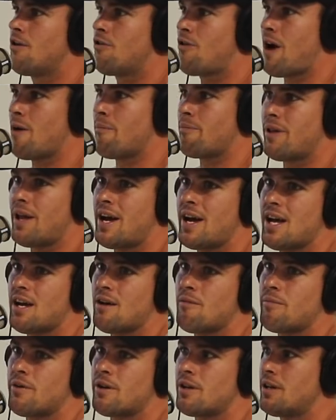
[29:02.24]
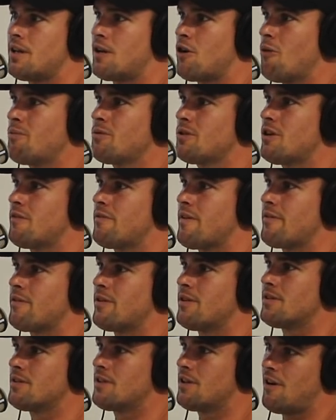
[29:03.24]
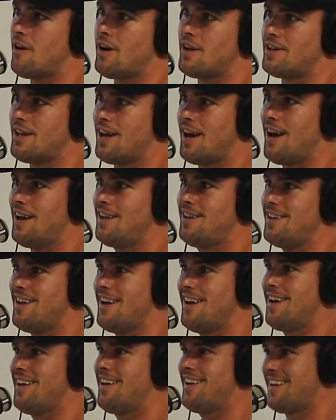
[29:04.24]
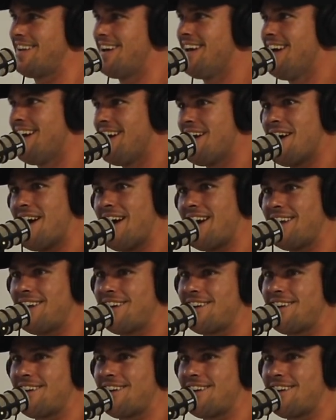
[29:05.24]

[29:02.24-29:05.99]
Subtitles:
Great player, but he cops it off everyone. Great dad, and